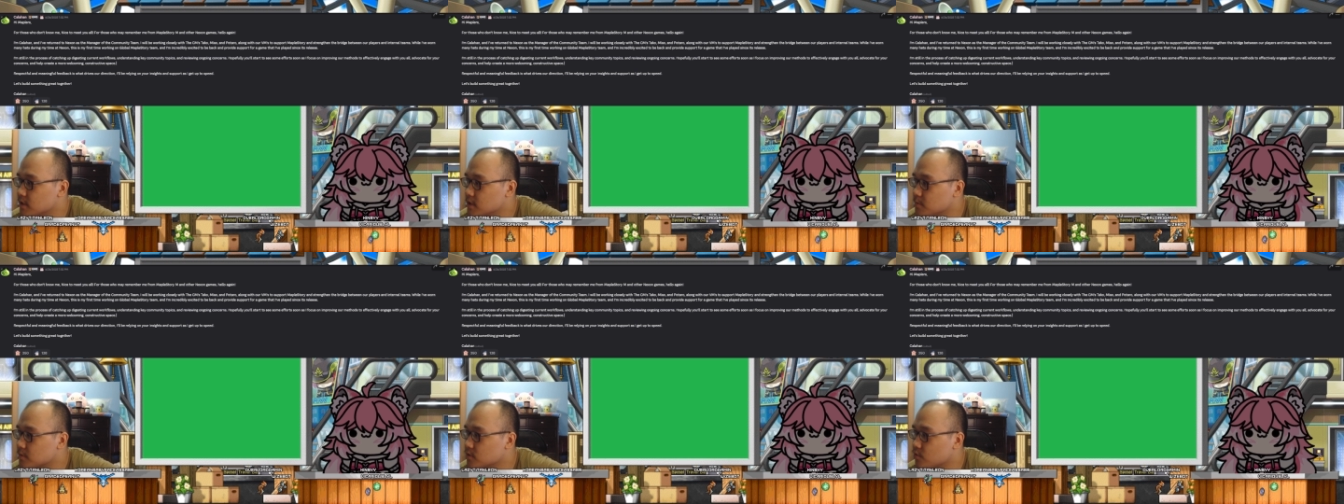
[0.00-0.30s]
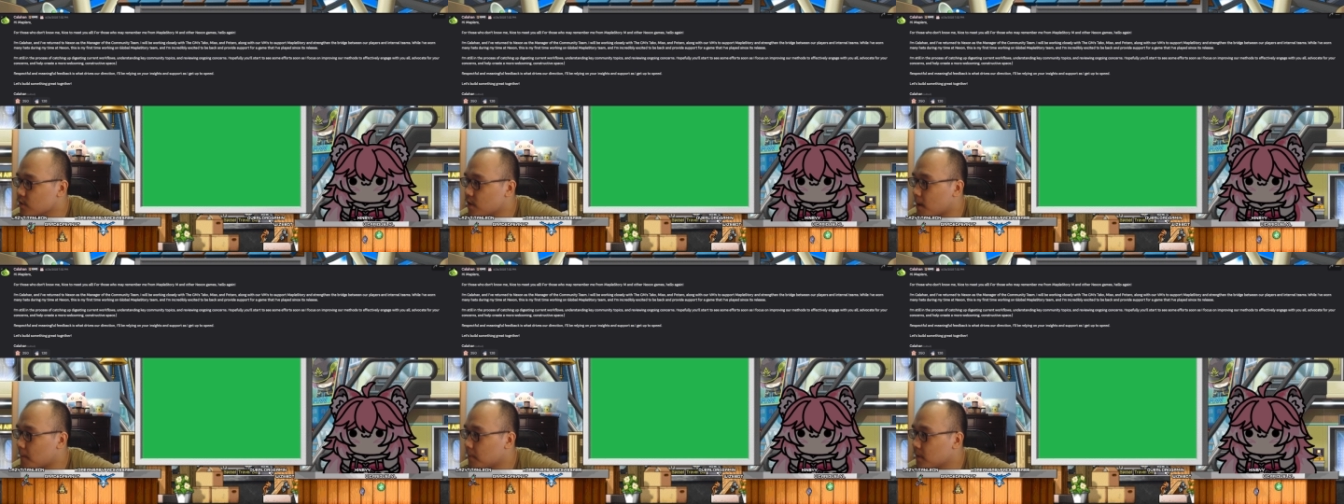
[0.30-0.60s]

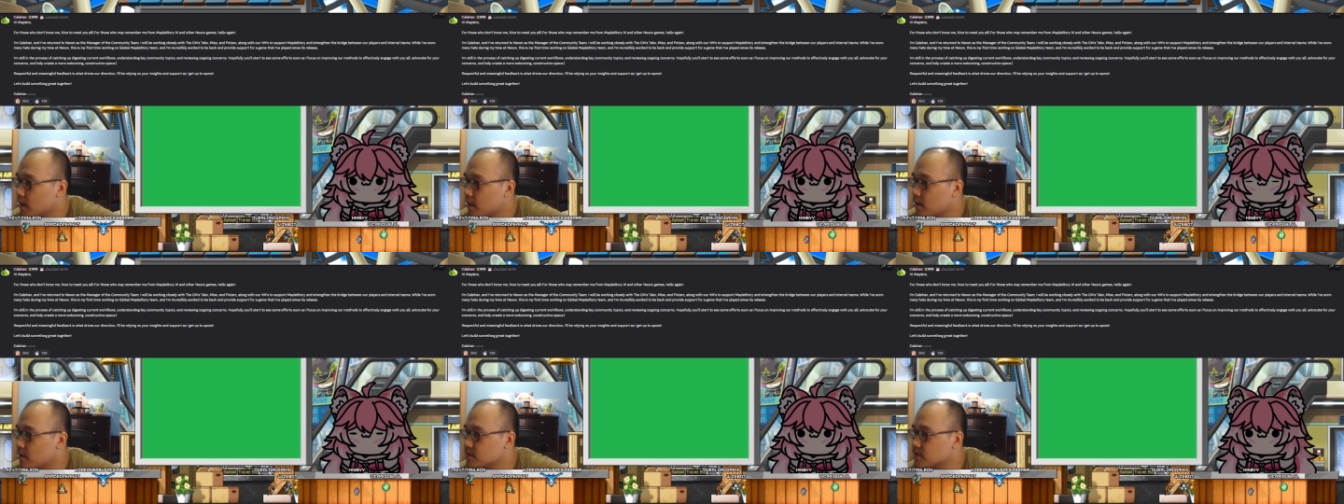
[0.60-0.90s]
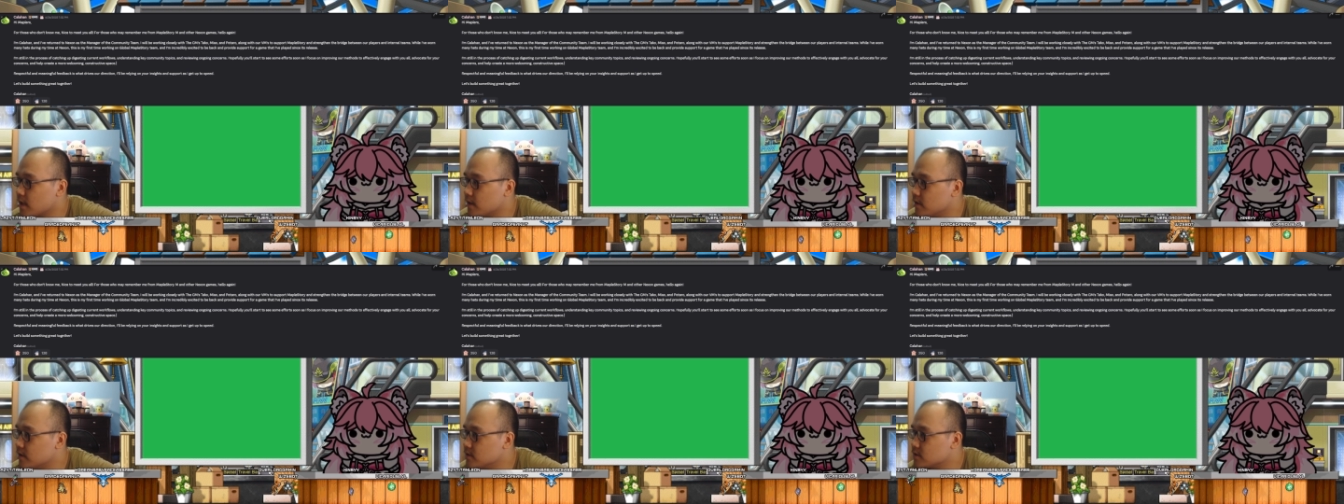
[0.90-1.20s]
between our players
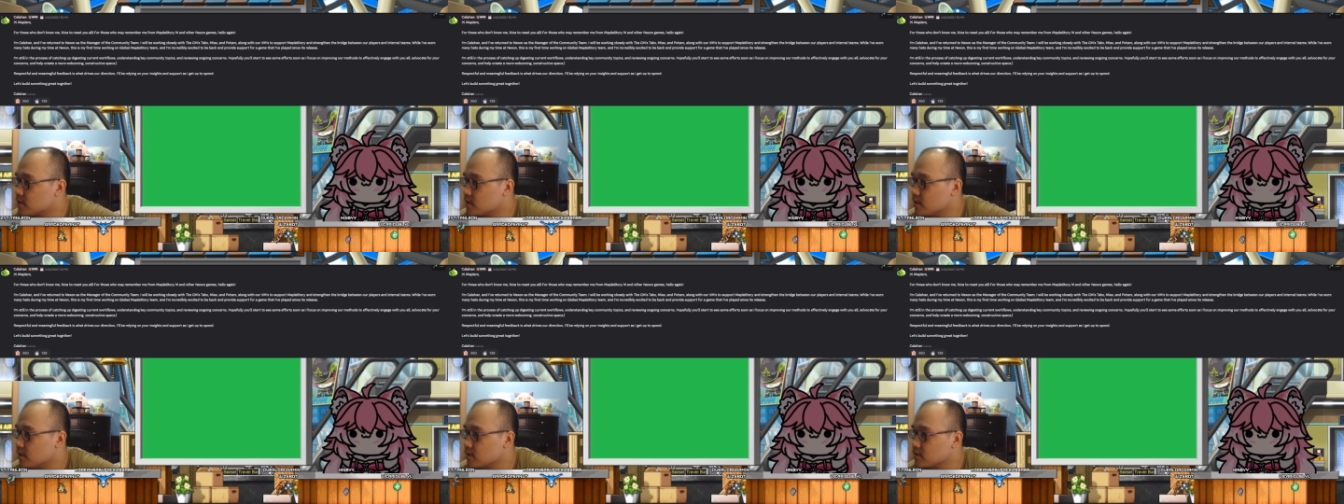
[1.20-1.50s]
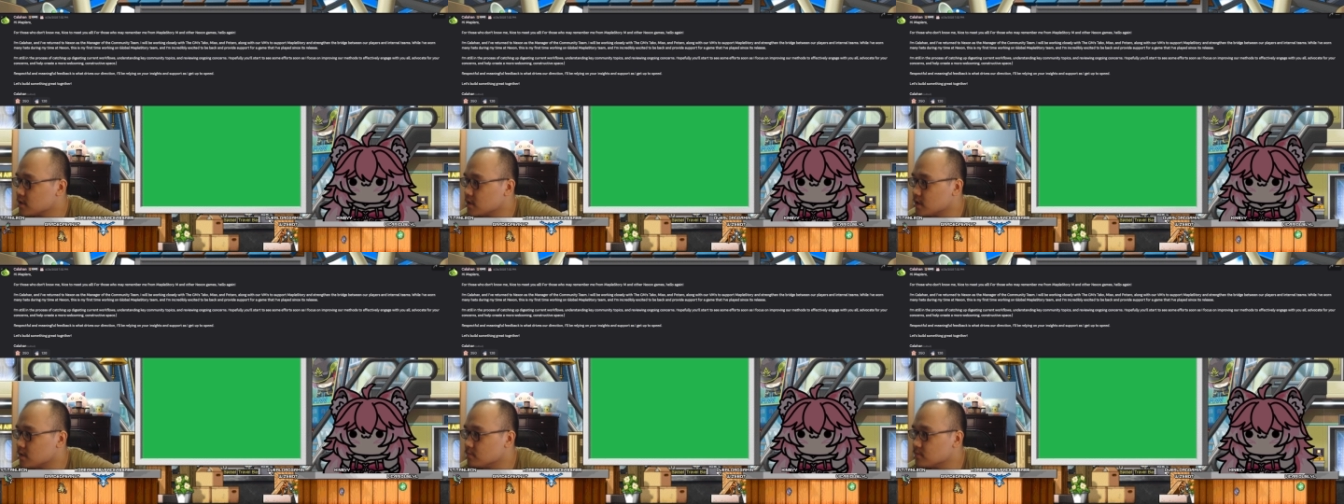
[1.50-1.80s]
and internal
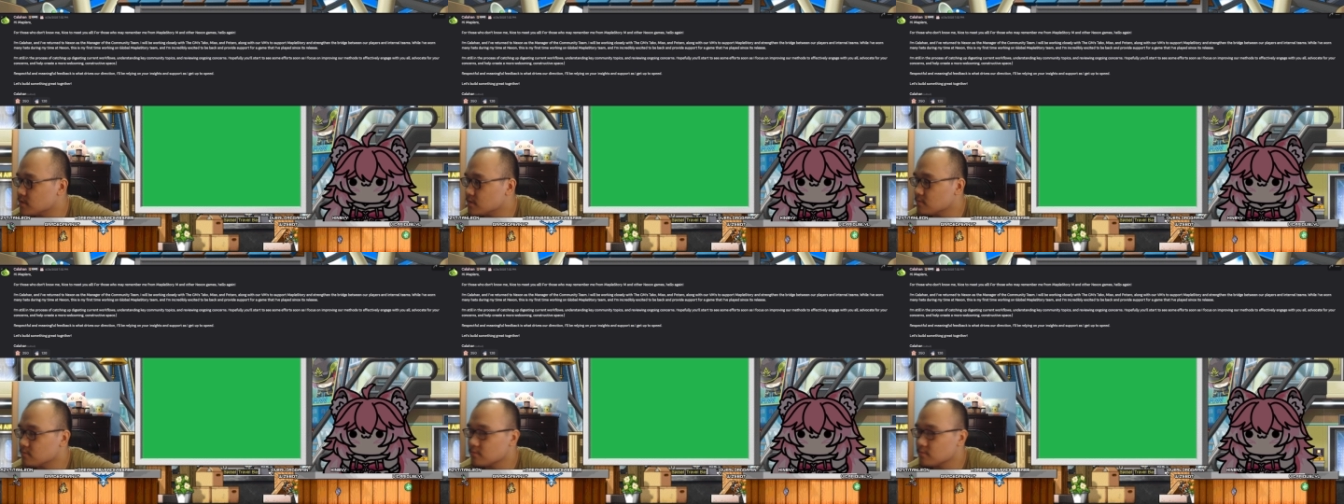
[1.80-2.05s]
teams.